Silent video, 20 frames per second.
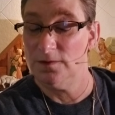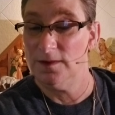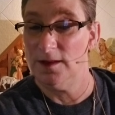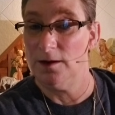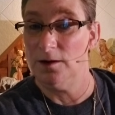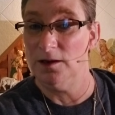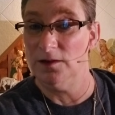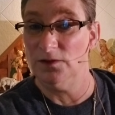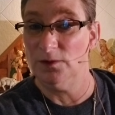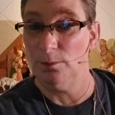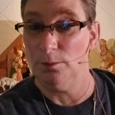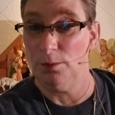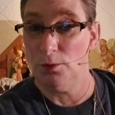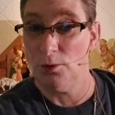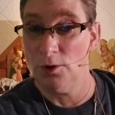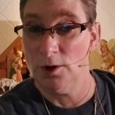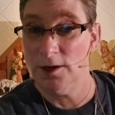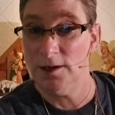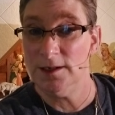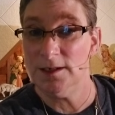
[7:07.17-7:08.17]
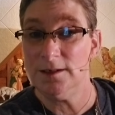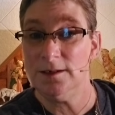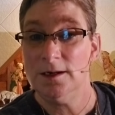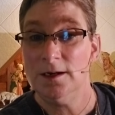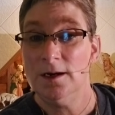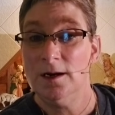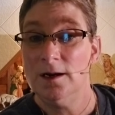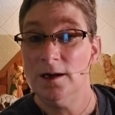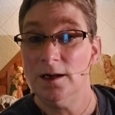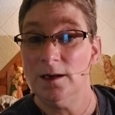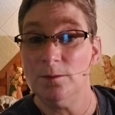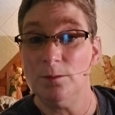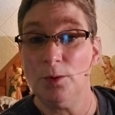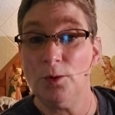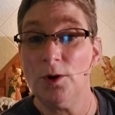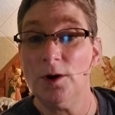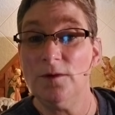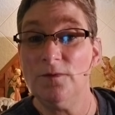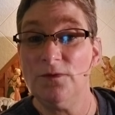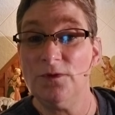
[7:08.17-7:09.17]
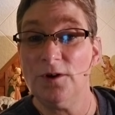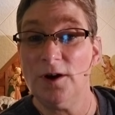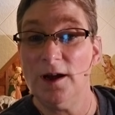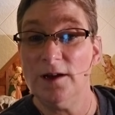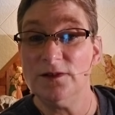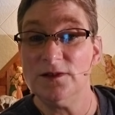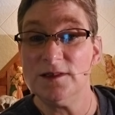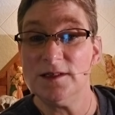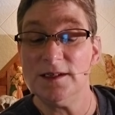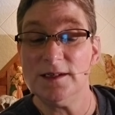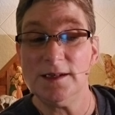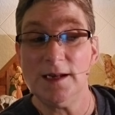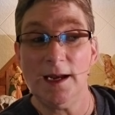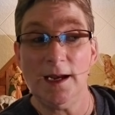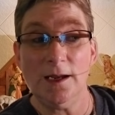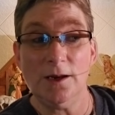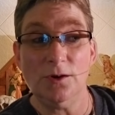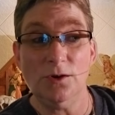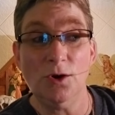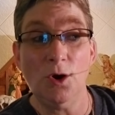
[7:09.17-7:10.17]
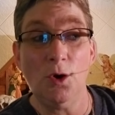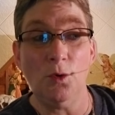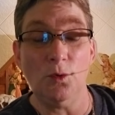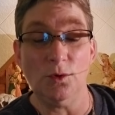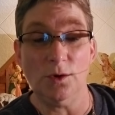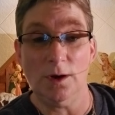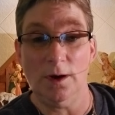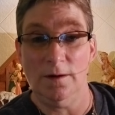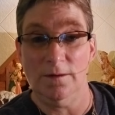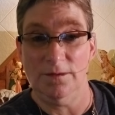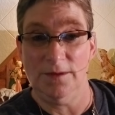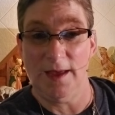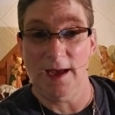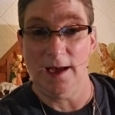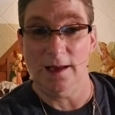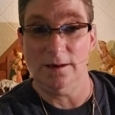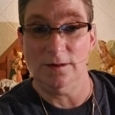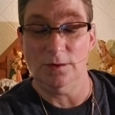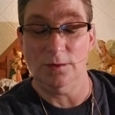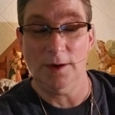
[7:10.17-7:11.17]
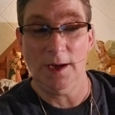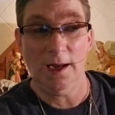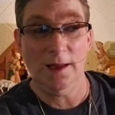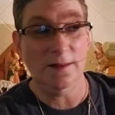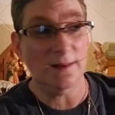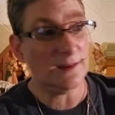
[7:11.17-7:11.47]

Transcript: it's important, important for us to take note of that, okay?